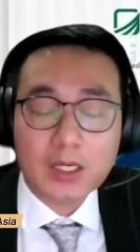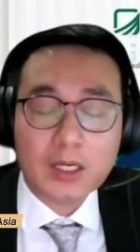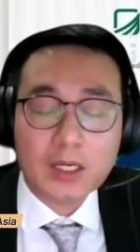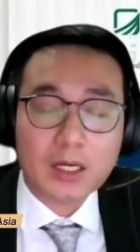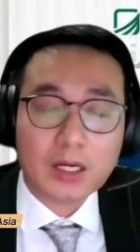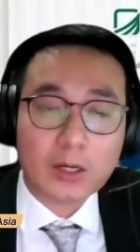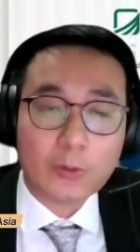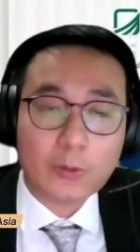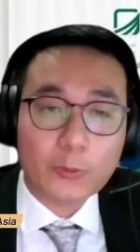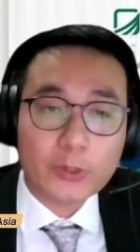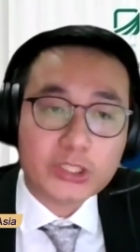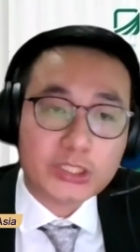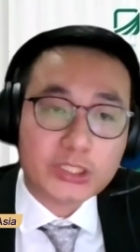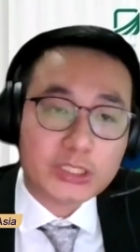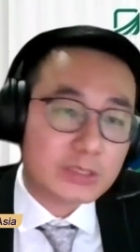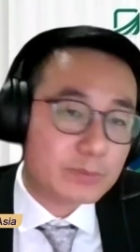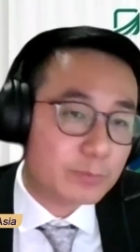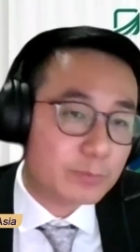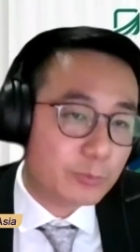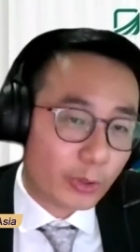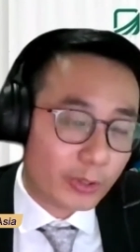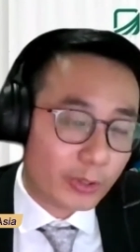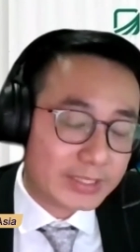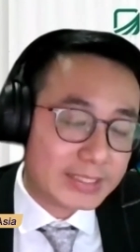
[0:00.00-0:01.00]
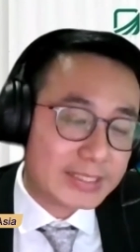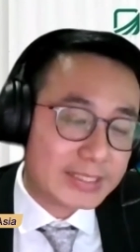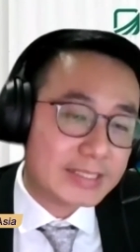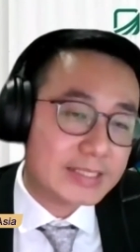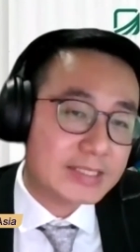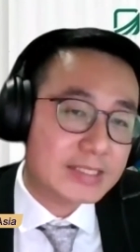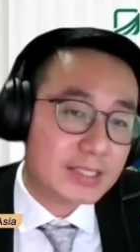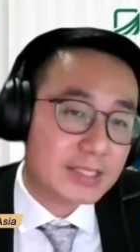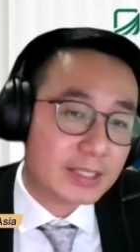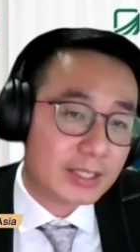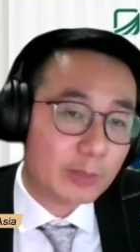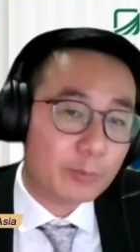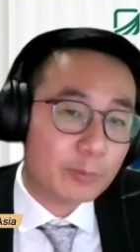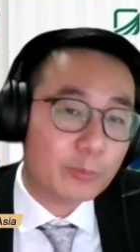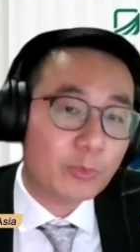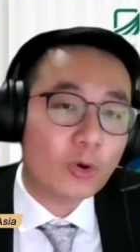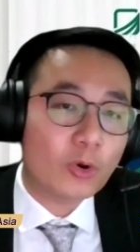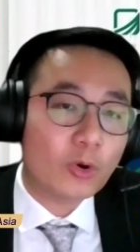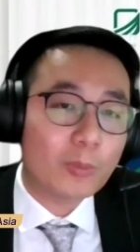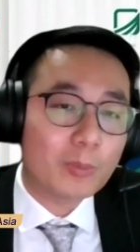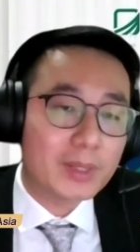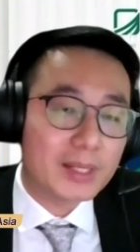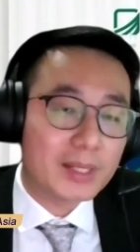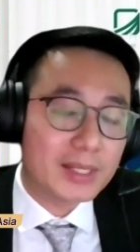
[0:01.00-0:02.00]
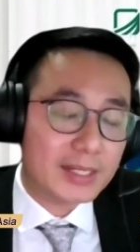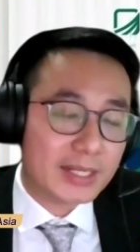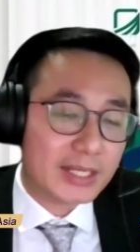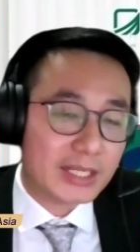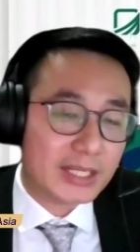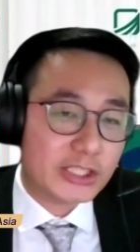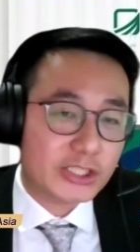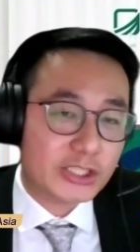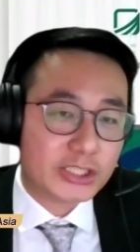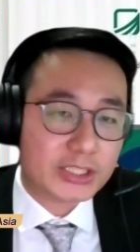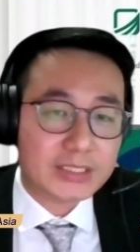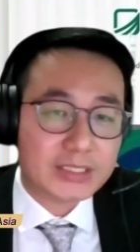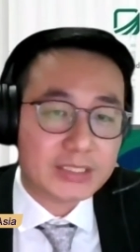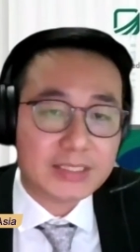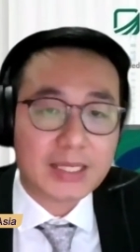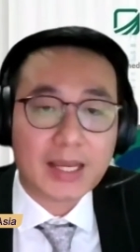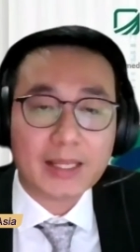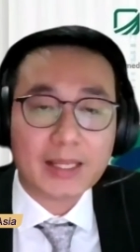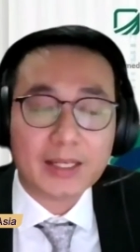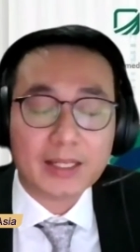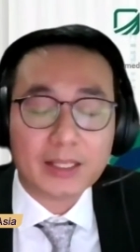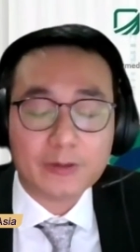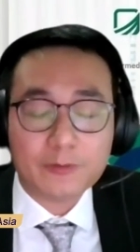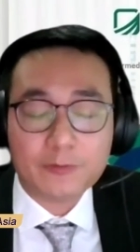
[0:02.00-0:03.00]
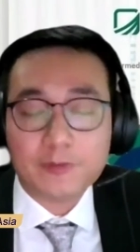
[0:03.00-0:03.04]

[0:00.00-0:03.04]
which is broadly Singapore, Malaysia, Thailand,